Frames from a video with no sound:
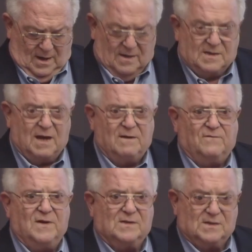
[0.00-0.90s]

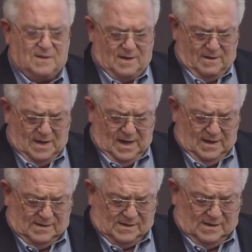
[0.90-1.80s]
Attentiveness to their
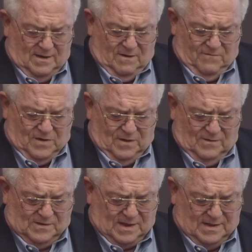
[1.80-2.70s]
needs,
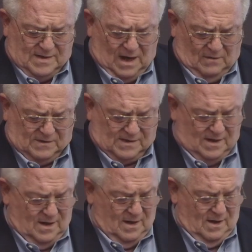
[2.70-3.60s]
views, and doubts
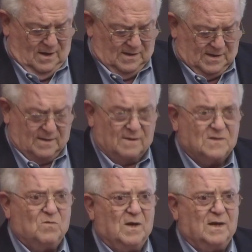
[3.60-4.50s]

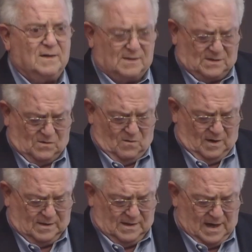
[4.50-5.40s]
signals willingness to
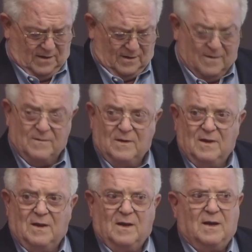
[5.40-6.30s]
work together
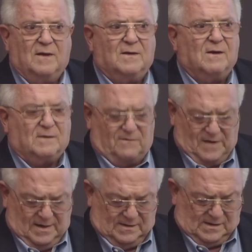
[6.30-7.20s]
and
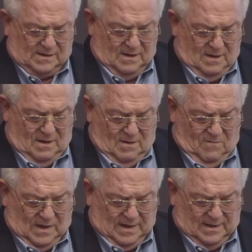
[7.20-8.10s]
cultivates
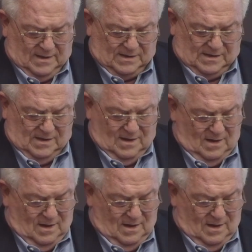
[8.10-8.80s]
willingness